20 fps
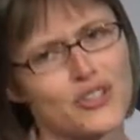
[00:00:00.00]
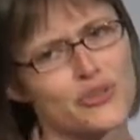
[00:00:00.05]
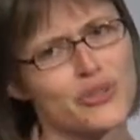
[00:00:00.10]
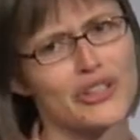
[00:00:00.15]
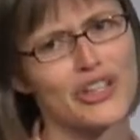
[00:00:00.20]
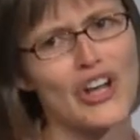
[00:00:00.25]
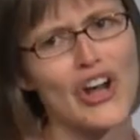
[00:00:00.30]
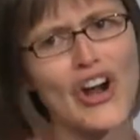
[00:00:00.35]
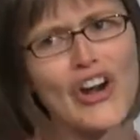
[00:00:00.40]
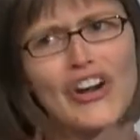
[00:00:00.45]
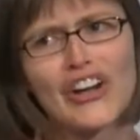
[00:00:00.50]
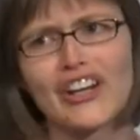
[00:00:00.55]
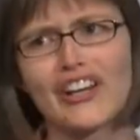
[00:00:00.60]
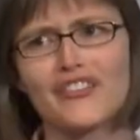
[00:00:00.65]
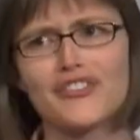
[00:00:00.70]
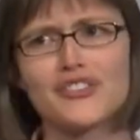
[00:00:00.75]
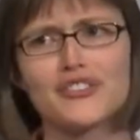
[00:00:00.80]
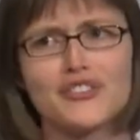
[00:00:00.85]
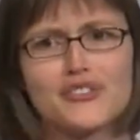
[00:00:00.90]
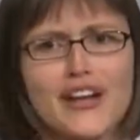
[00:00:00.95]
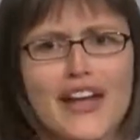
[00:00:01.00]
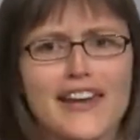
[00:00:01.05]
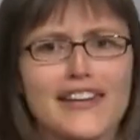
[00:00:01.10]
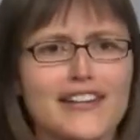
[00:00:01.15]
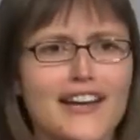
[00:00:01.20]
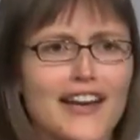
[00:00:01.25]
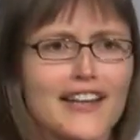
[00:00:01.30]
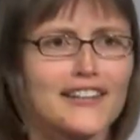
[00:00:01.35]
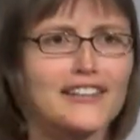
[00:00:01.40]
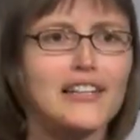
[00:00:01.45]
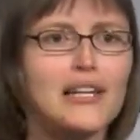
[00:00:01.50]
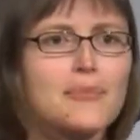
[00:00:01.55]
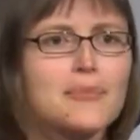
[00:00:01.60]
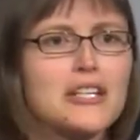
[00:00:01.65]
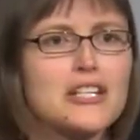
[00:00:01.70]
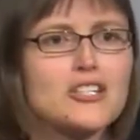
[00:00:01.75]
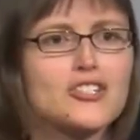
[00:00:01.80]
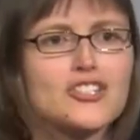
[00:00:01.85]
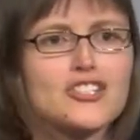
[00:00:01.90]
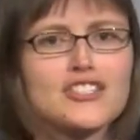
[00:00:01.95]
really hard if you do any kind of
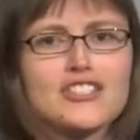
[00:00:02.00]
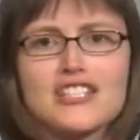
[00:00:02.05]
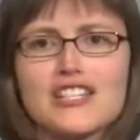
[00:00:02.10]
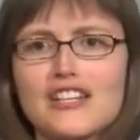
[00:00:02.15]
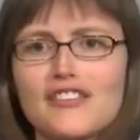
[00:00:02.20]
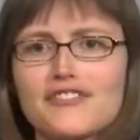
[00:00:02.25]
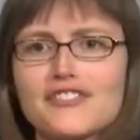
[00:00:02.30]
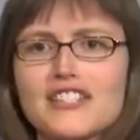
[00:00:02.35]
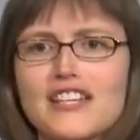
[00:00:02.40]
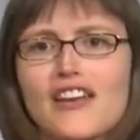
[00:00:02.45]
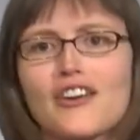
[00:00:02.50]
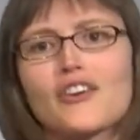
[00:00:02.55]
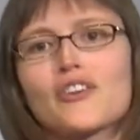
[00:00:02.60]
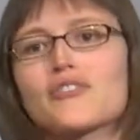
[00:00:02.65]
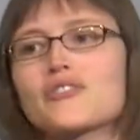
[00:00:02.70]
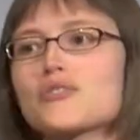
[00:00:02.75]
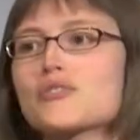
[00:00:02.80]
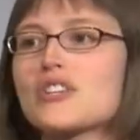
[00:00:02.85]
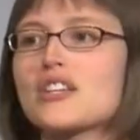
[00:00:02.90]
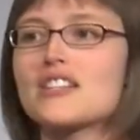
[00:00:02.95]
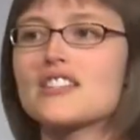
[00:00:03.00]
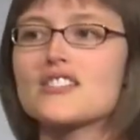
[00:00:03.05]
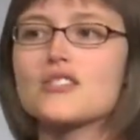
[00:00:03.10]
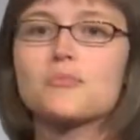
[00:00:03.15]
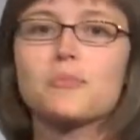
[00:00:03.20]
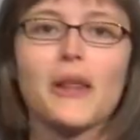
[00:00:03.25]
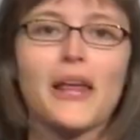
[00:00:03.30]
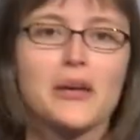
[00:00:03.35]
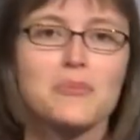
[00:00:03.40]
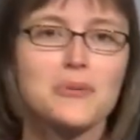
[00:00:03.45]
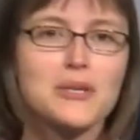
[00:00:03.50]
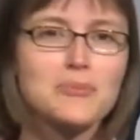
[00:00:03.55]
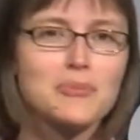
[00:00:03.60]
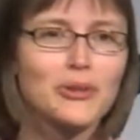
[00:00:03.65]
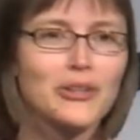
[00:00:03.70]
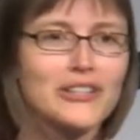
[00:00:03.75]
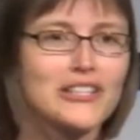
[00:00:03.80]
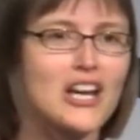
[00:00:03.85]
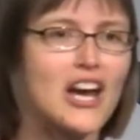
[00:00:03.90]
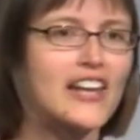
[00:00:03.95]
lamination, TFT, I don't know if there's any display people
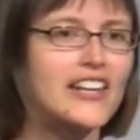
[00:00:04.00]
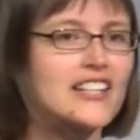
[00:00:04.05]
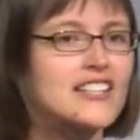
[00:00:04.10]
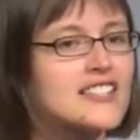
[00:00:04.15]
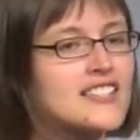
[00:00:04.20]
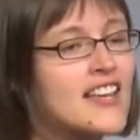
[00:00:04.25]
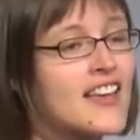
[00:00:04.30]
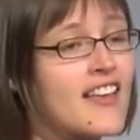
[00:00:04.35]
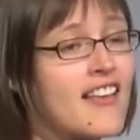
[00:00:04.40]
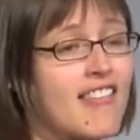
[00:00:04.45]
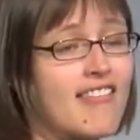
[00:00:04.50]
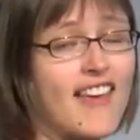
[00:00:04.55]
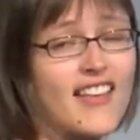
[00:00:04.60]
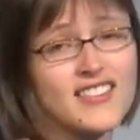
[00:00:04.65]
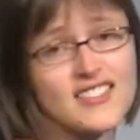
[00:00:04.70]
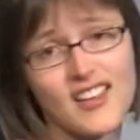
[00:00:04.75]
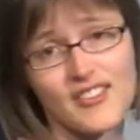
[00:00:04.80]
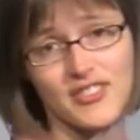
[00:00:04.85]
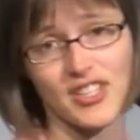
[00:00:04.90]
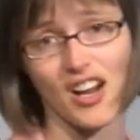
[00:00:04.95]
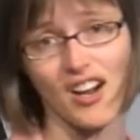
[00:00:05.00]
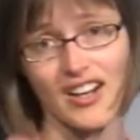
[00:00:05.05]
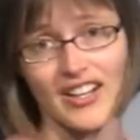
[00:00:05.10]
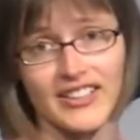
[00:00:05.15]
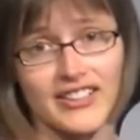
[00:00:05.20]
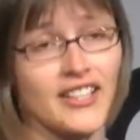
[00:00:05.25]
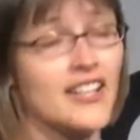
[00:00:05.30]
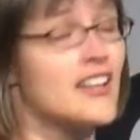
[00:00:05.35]
in the audience, that stuff's hard.